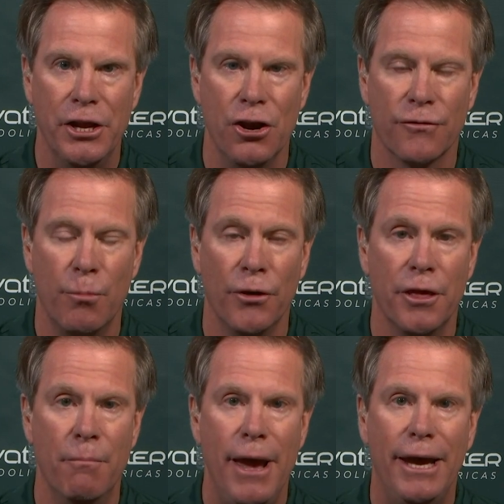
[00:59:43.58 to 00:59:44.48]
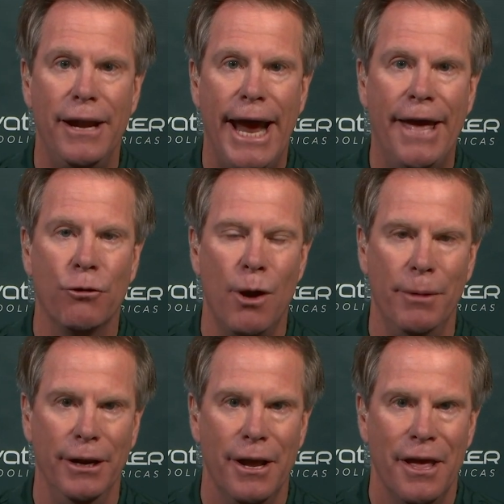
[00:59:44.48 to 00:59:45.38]
year for both the men and the
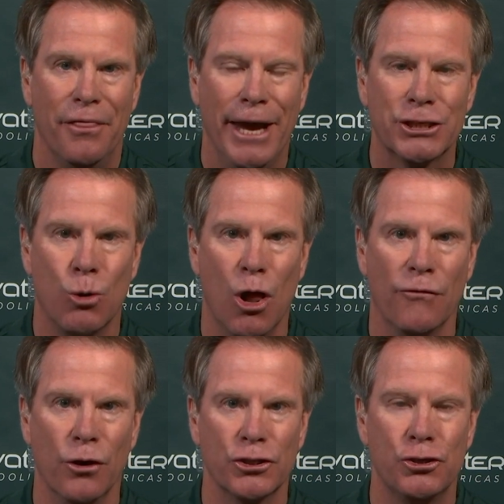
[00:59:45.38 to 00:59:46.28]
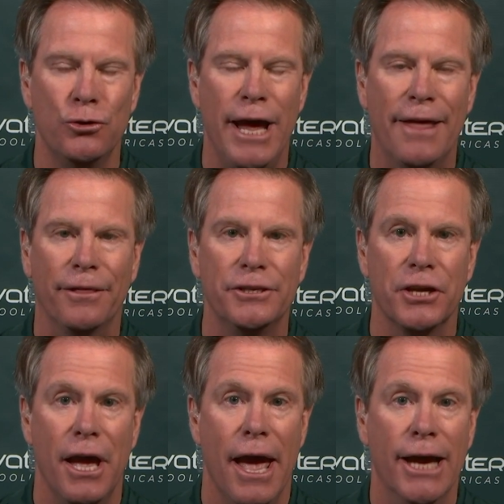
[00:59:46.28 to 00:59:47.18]
women. Thanks to all of our student-athletes,
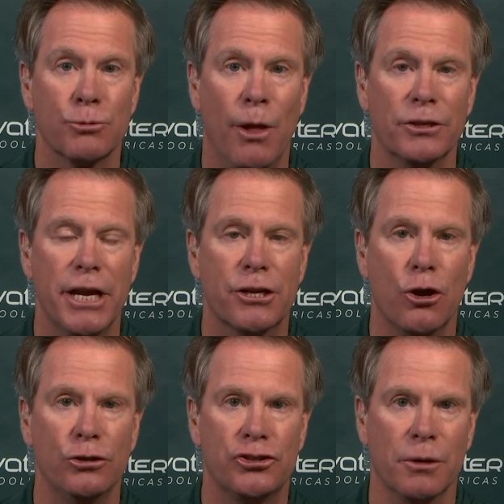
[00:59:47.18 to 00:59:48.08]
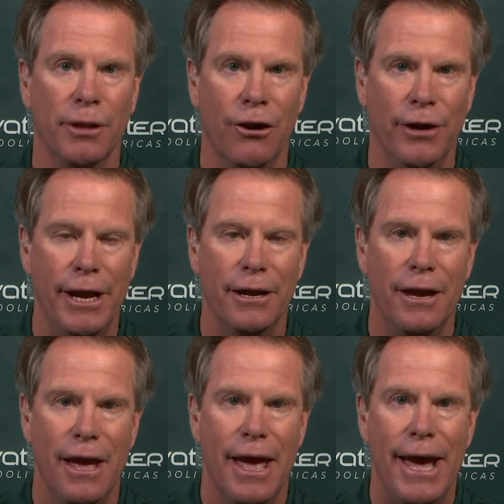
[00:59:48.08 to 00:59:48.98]
as well as head coach Jim Larranaga
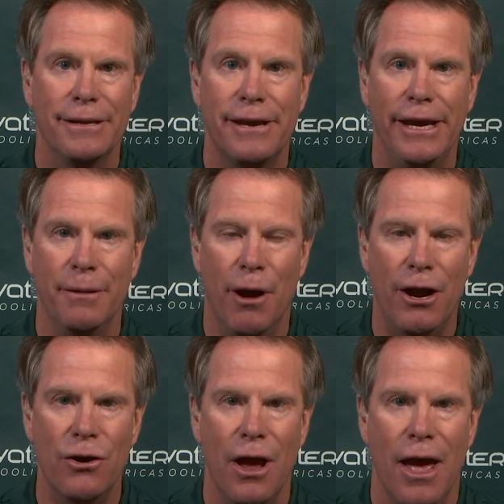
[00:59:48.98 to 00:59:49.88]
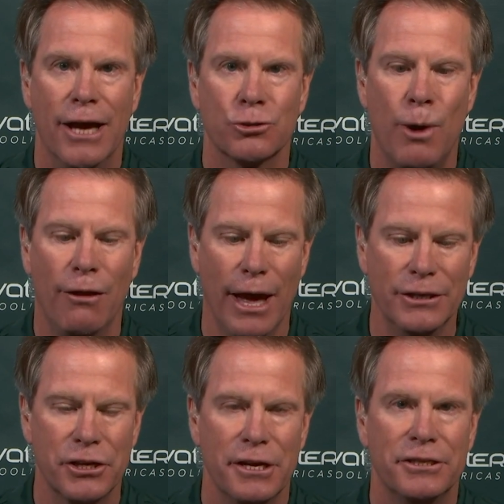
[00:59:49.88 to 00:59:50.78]
and Katie Meier, as well
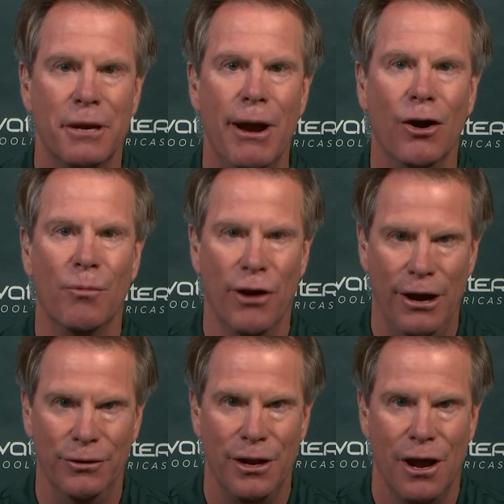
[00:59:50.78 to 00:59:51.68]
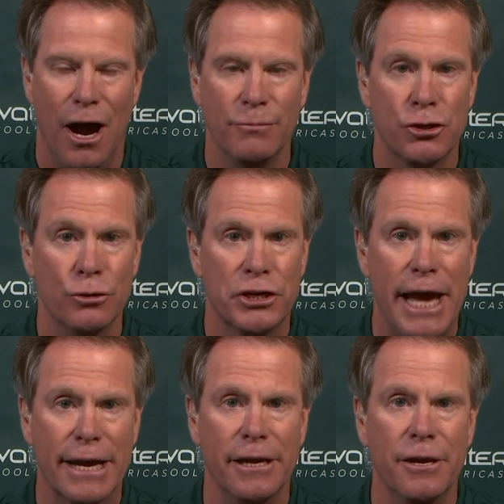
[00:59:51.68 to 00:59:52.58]
as Tamara Brown. I'm Joe
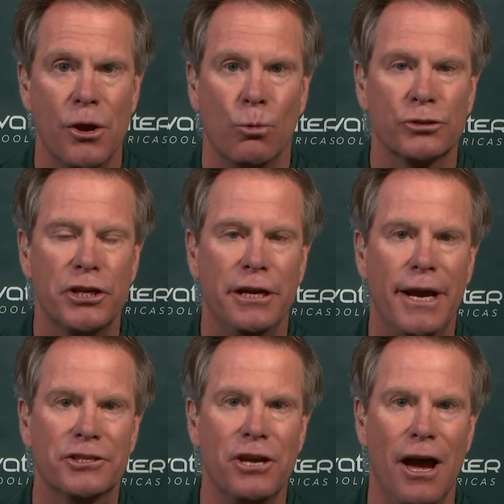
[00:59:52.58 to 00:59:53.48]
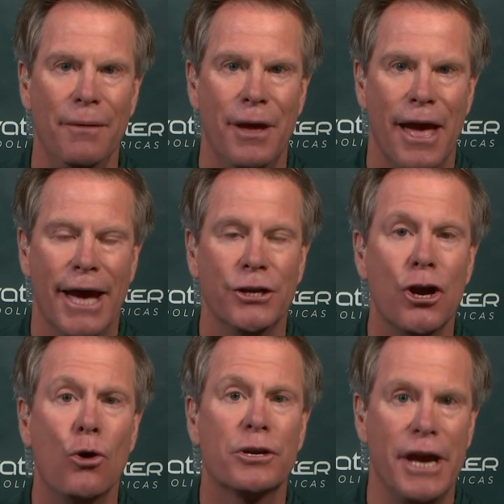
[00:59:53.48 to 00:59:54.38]
Zagacki. We'll see you next time, and
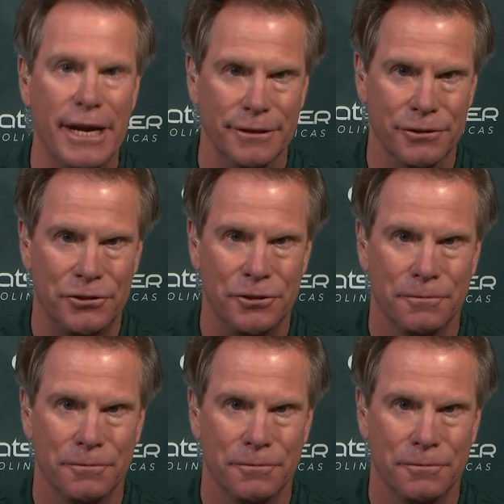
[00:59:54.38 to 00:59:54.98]
go Canes!